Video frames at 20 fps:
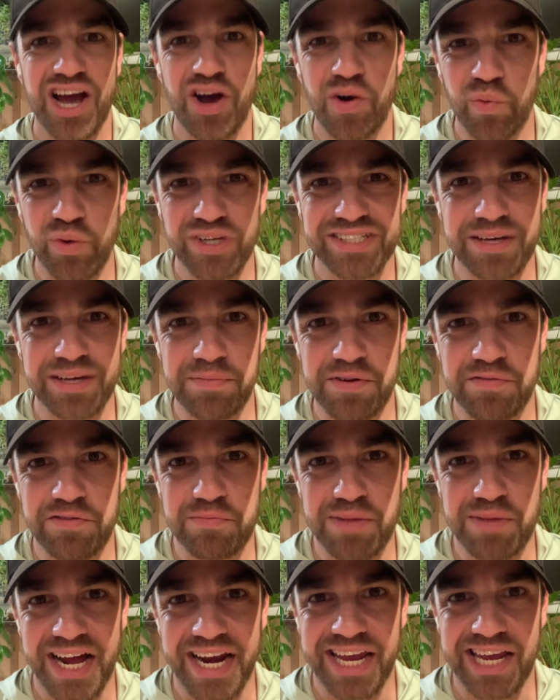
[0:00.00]
What's up,
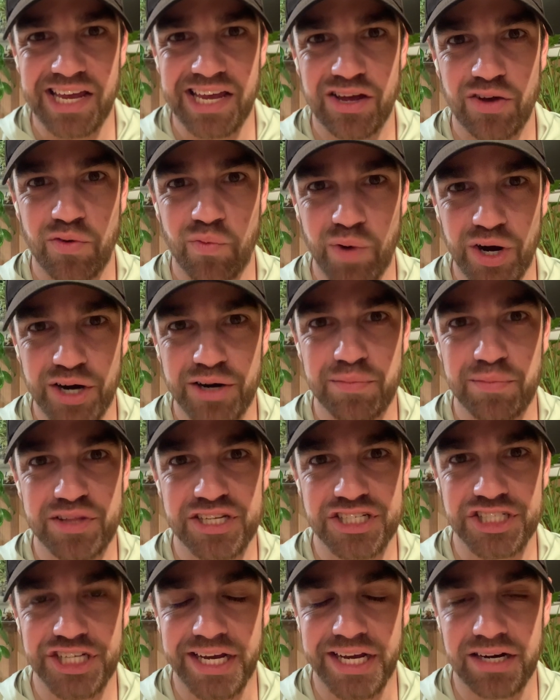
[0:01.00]
everybody? Welcome to the
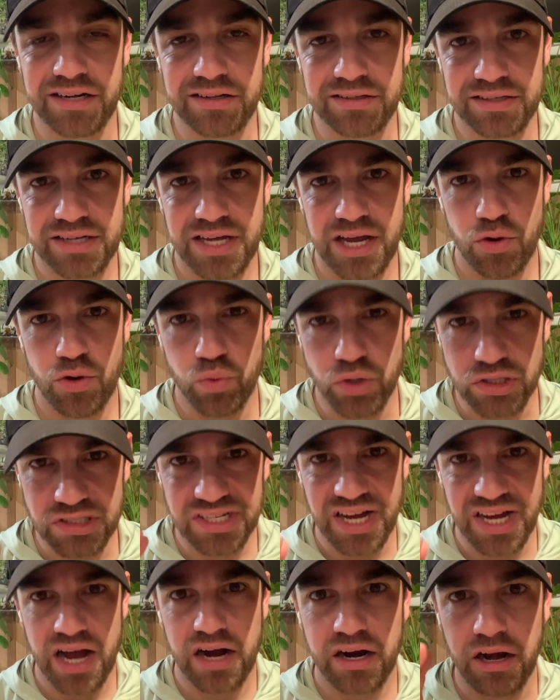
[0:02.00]
channel. We're
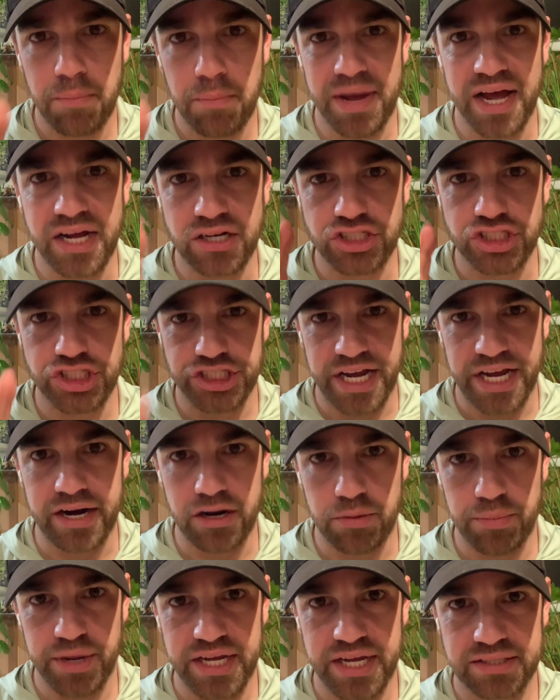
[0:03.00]
talking about
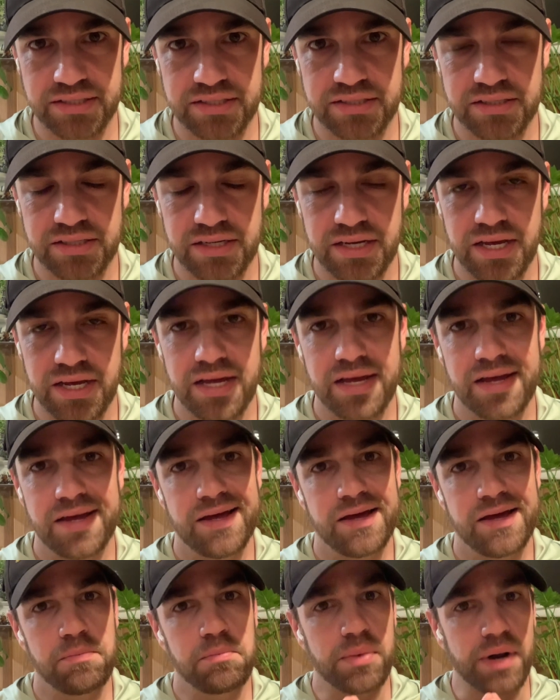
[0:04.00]
chatterbaits,
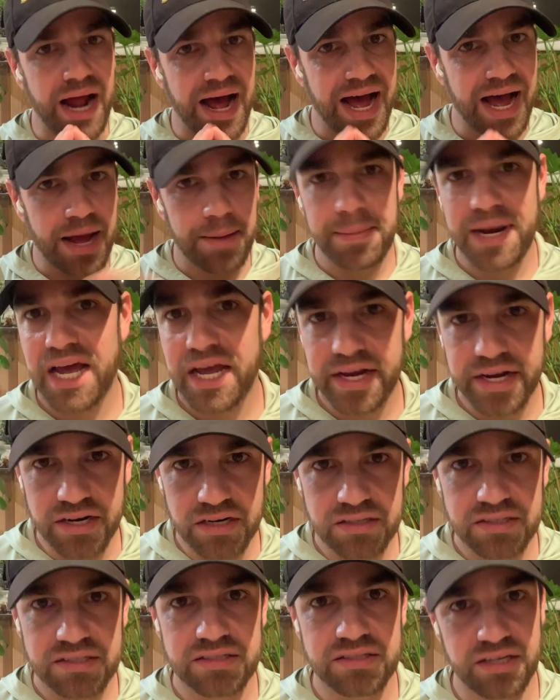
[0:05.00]
but I'm not
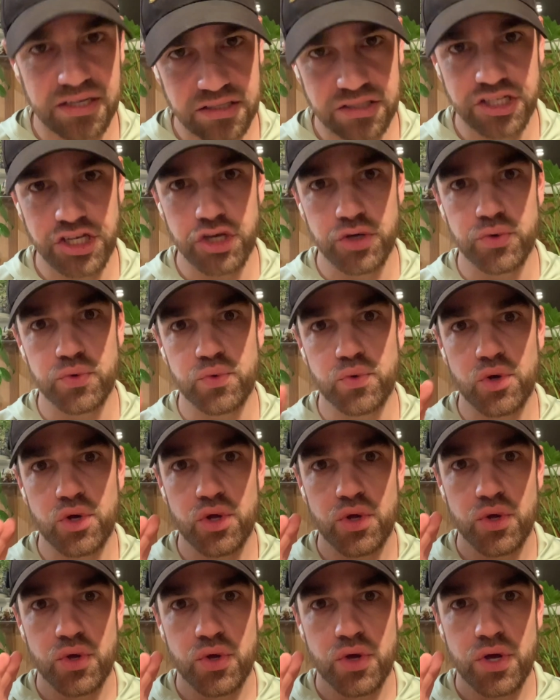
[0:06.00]
here to tell you
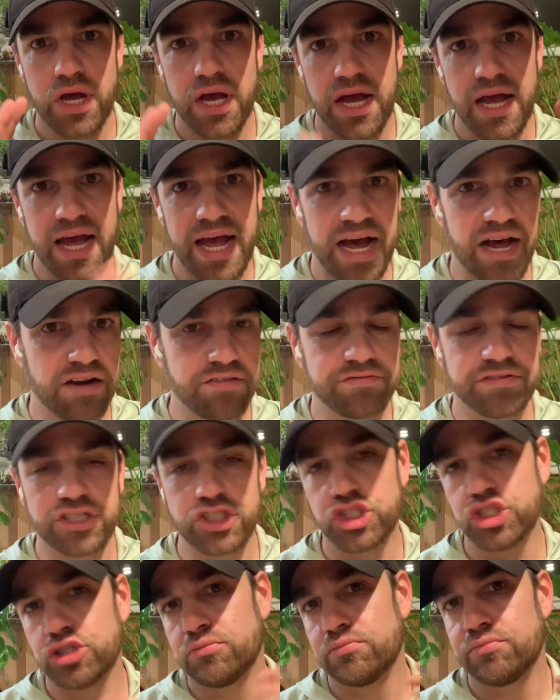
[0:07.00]
how to
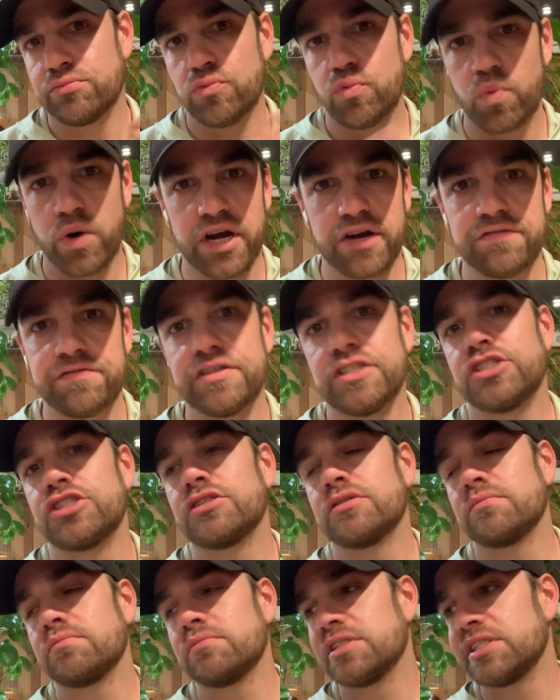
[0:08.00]
fish them, where to fish
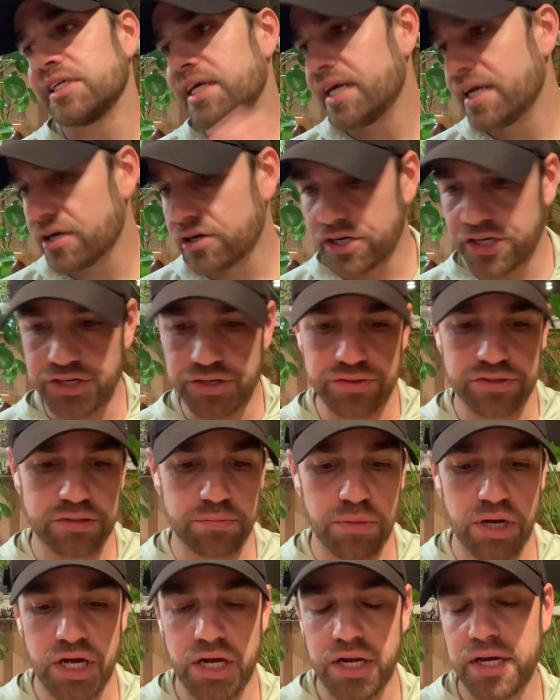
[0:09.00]
them, the gear to use
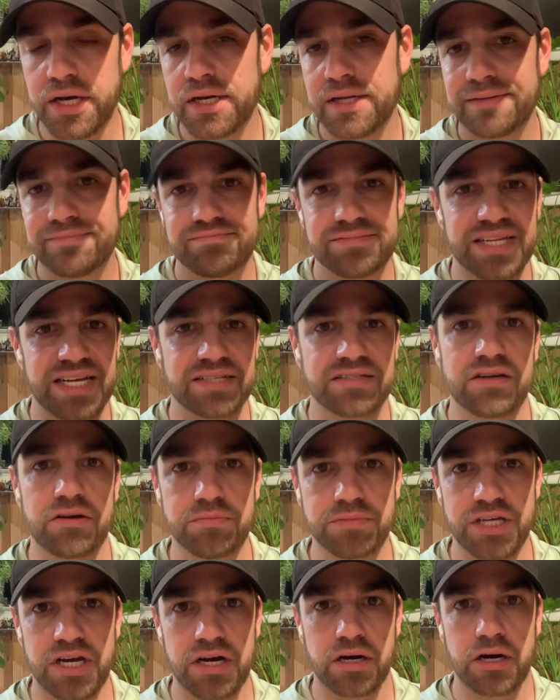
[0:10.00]
them on. That's not
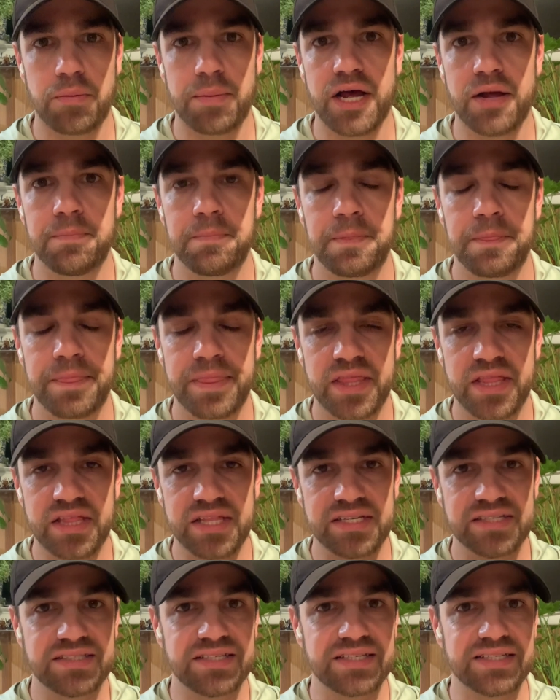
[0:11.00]
what I'm talking about.
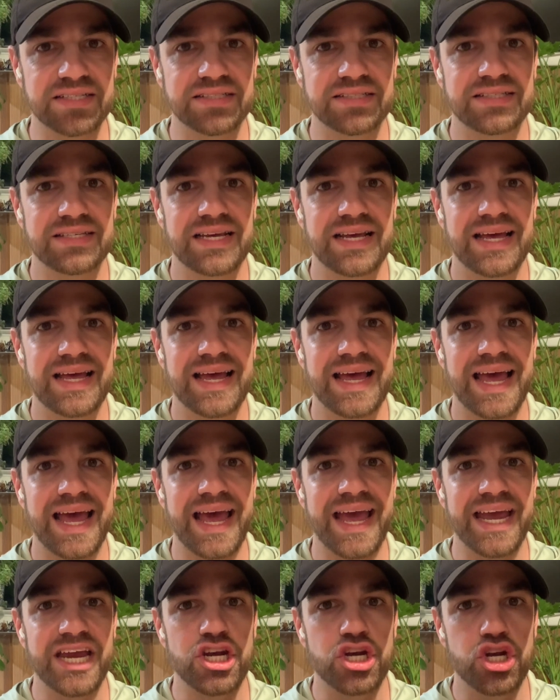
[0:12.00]
This is
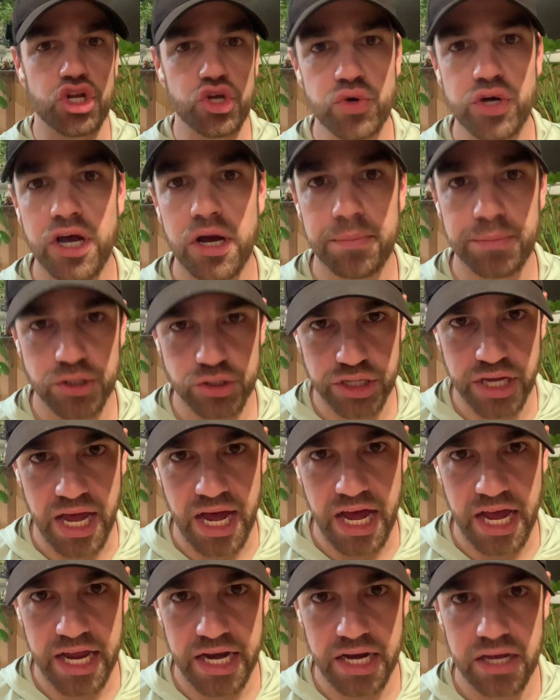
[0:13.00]
a newcomer's
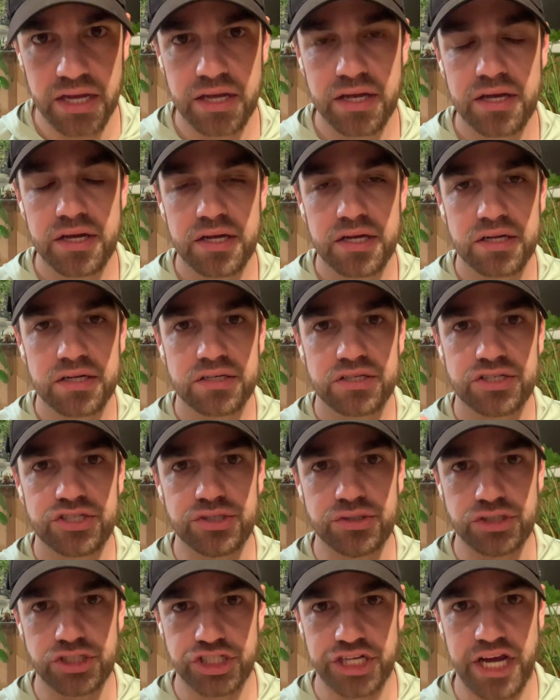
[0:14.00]
guide
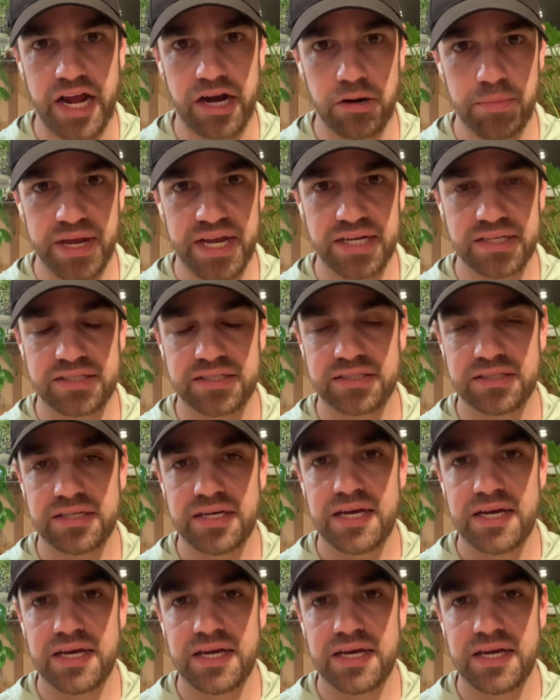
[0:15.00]
to chatterbaits.